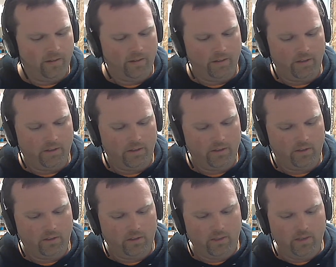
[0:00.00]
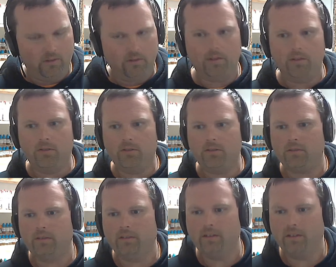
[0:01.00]
And that's all my cookies.
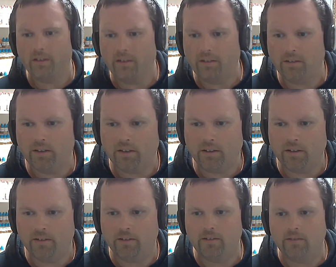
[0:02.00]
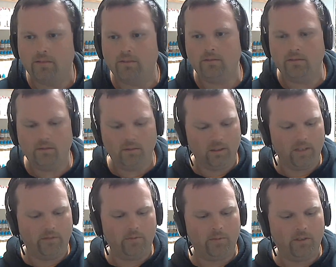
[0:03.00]
And I did that in
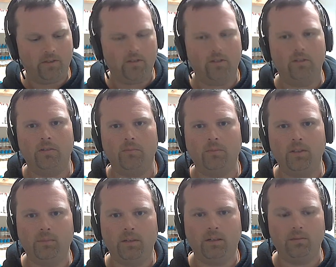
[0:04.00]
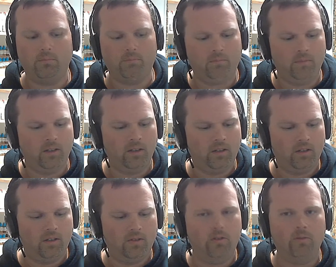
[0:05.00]
11 minutes. It took me about
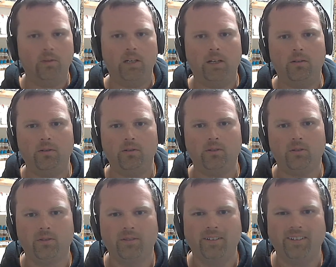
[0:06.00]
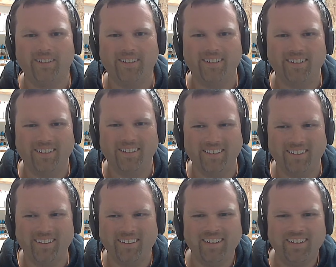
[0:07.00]
2 hours
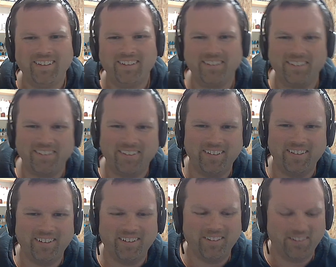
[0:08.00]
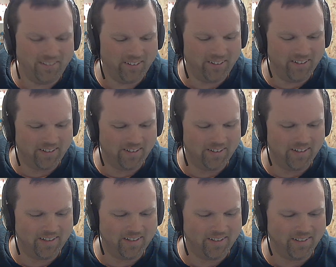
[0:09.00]
to get all
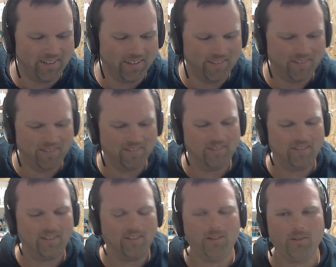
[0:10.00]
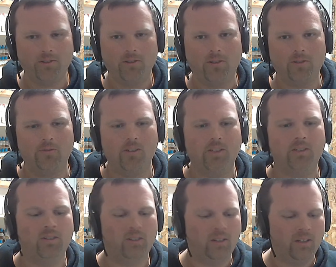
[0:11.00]
that all those notes
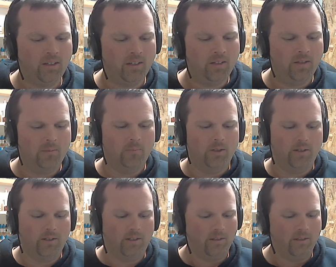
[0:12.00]
finished. But